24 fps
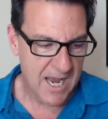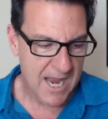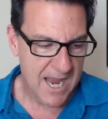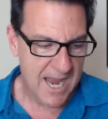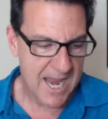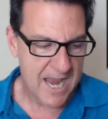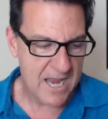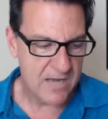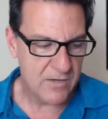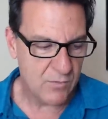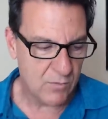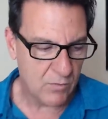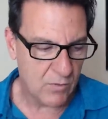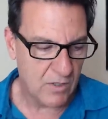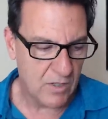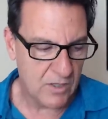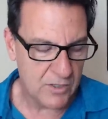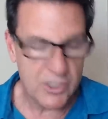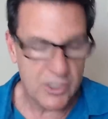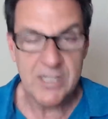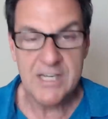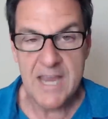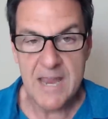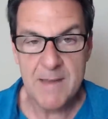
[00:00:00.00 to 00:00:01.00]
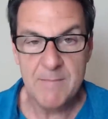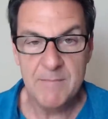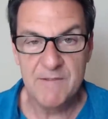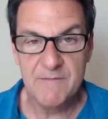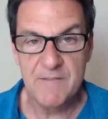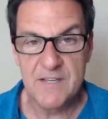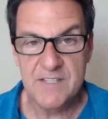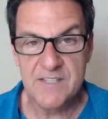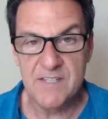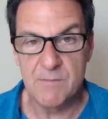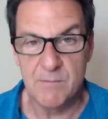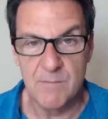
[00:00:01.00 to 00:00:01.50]
And she came to
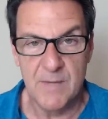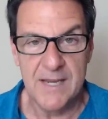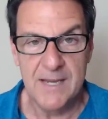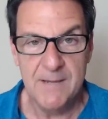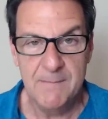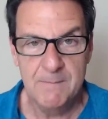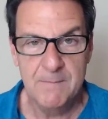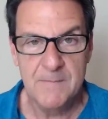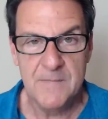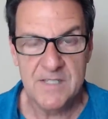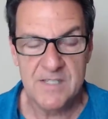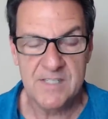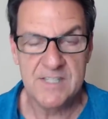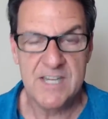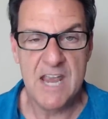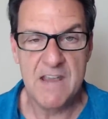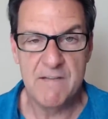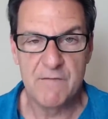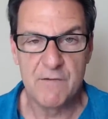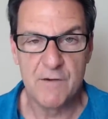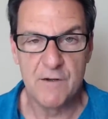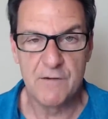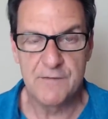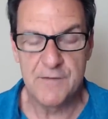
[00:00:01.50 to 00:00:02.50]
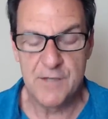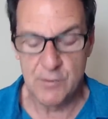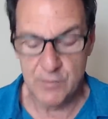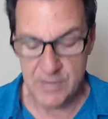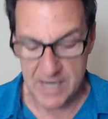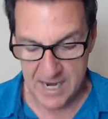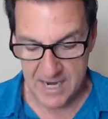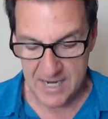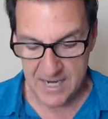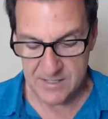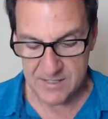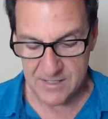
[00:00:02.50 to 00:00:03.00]
visit me to stay for a few
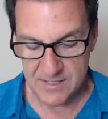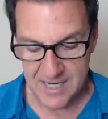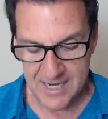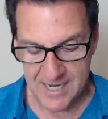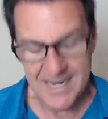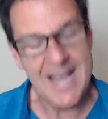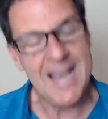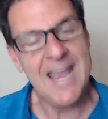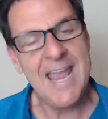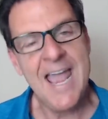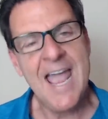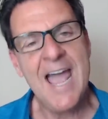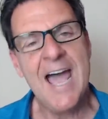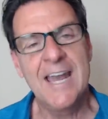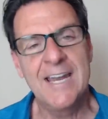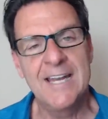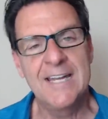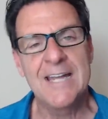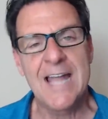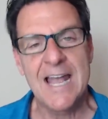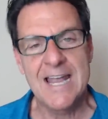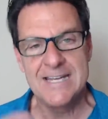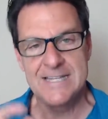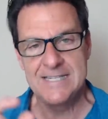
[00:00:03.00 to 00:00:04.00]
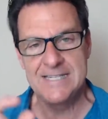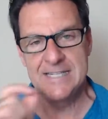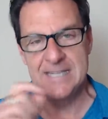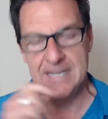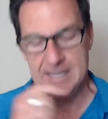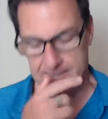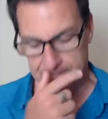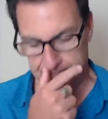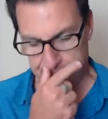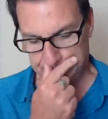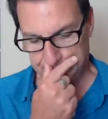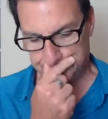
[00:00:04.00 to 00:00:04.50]
days, and I had an
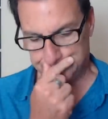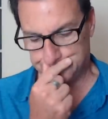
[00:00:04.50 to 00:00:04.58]
idea.